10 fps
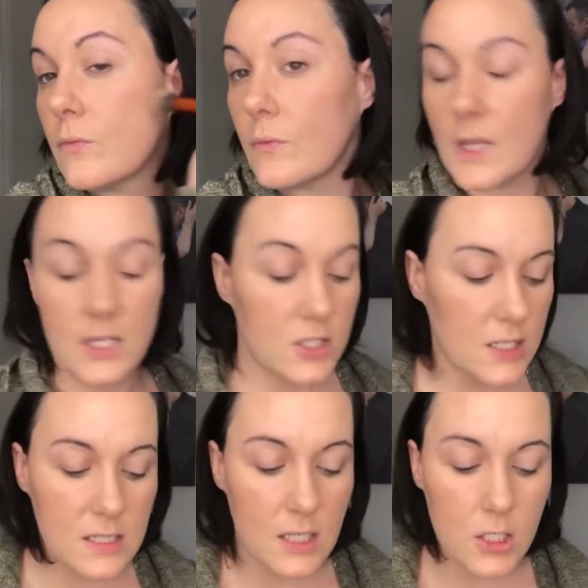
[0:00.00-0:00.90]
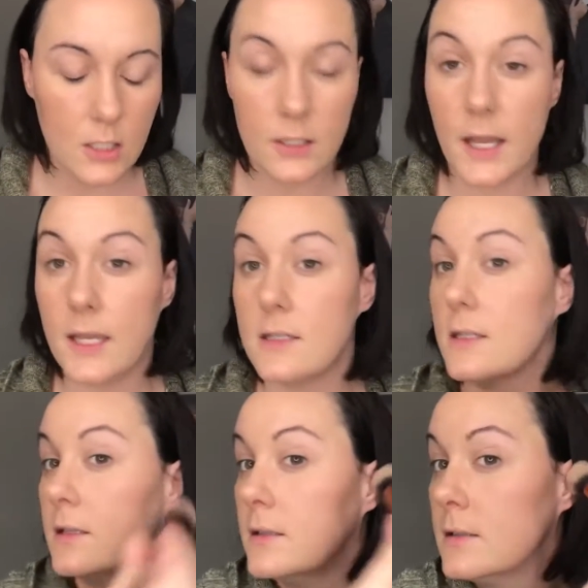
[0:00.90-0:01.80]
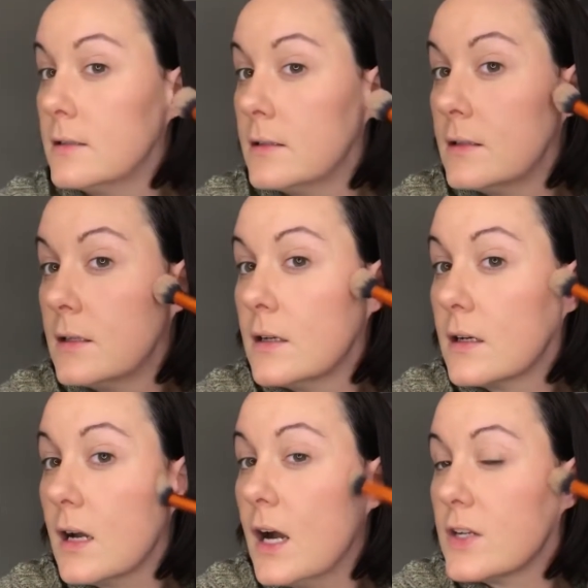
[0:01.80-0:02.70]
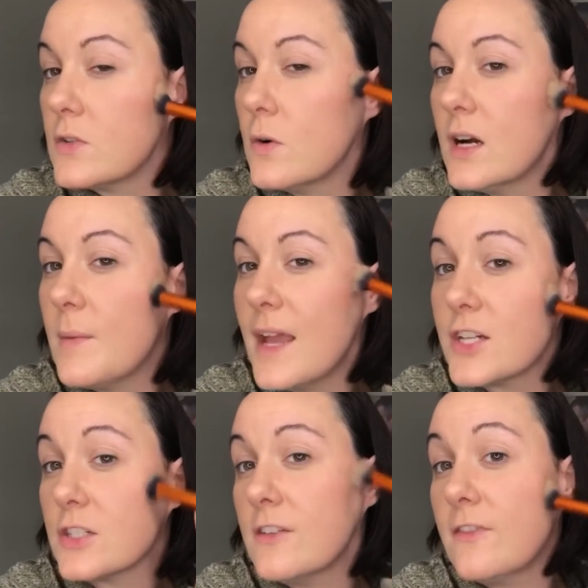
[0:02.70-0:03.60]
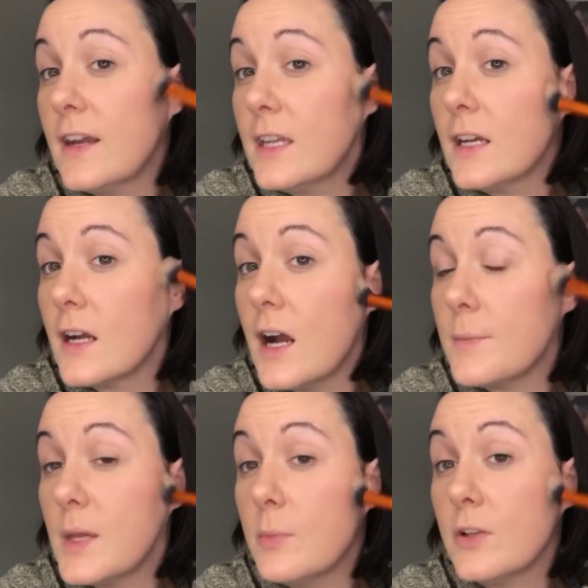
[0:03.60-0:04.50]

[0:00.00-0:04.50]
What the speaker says: It's just such a light contour. I'm actually finding people are